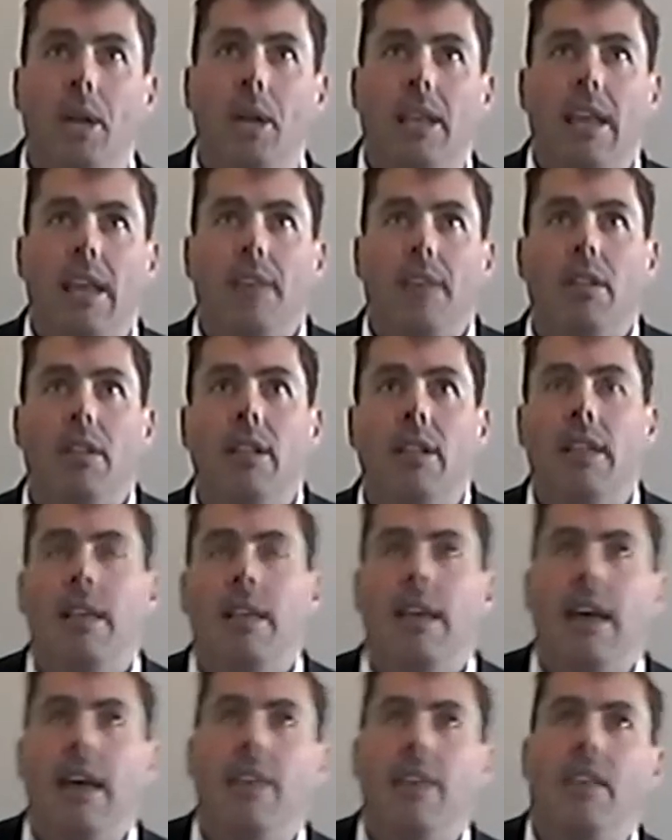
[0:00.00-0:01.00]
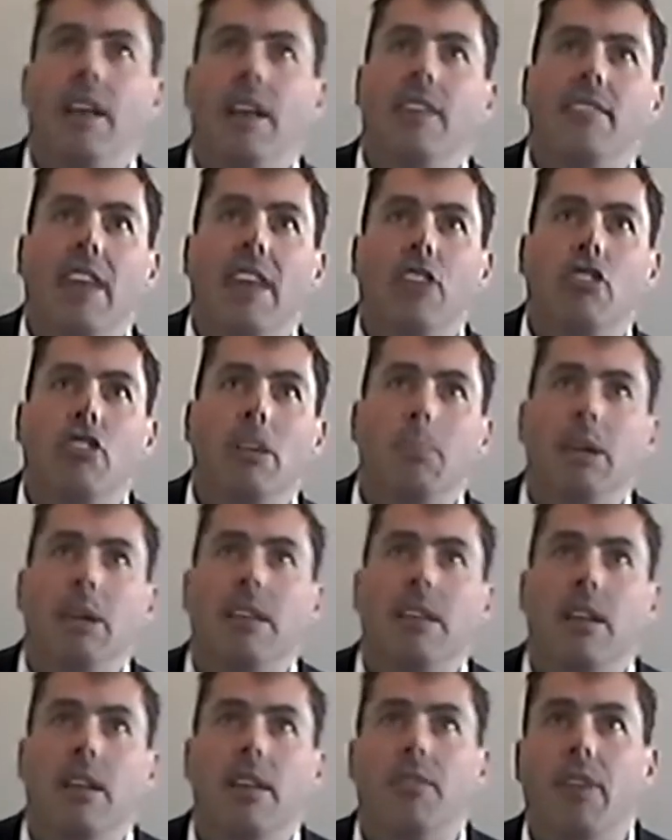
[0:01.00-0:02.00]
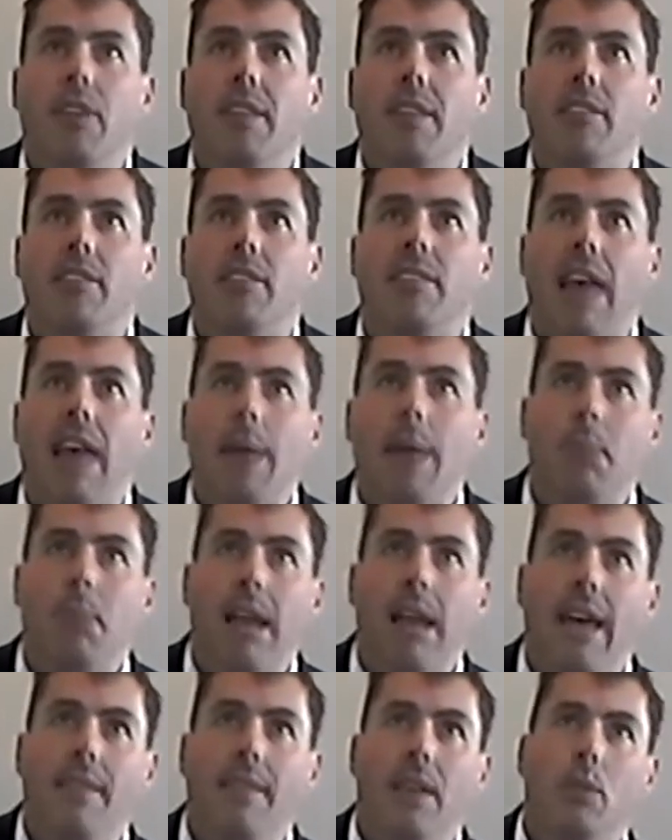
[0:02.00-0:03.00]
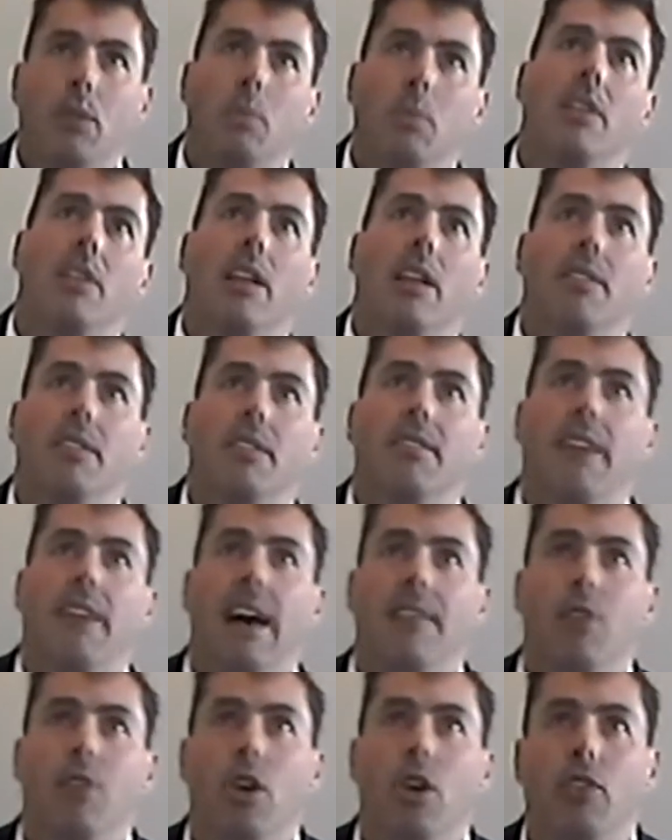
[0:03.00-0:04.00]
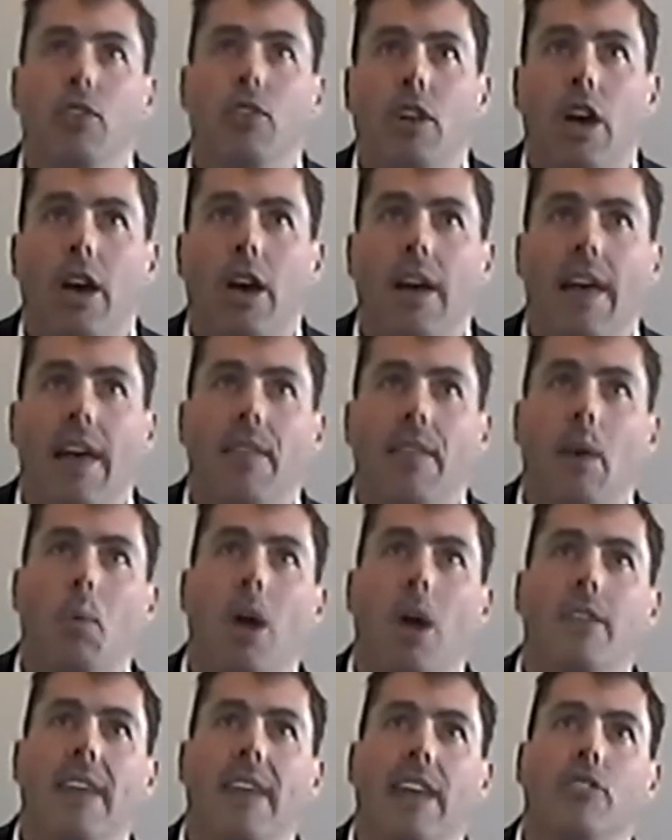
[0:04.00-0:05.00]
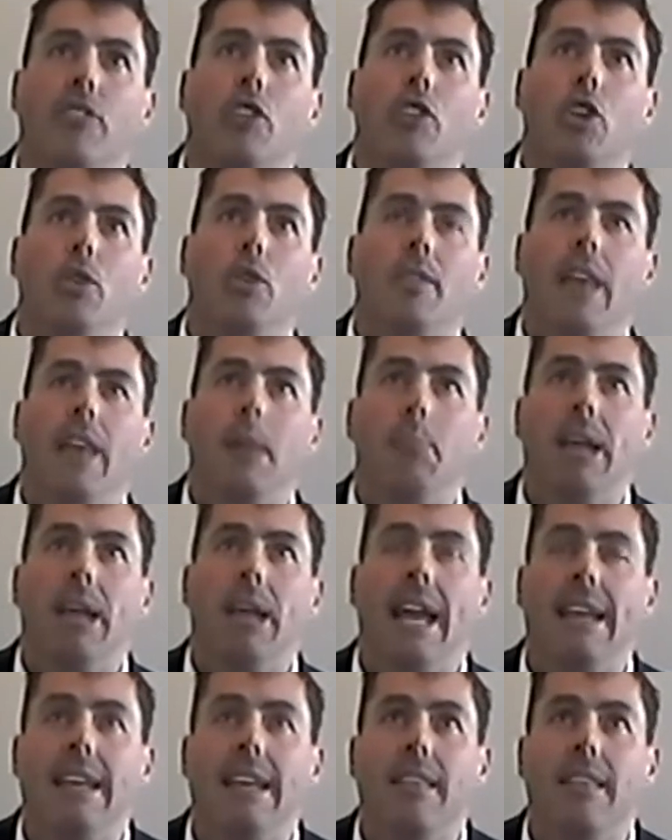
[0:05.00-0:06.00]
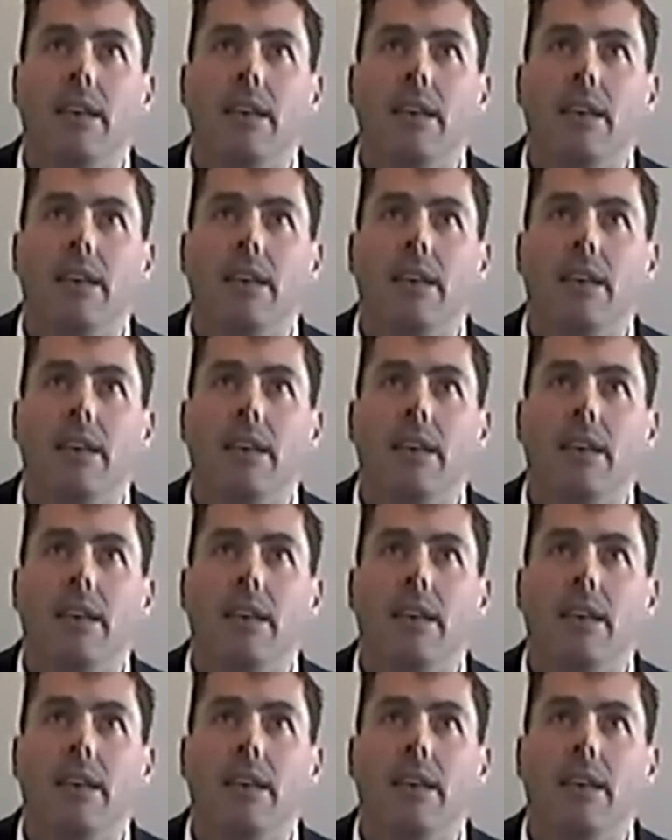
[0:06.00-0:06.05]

level, and they'll essentially be delivering the same plan that was delivered five years ago, and they won't execute that plan either.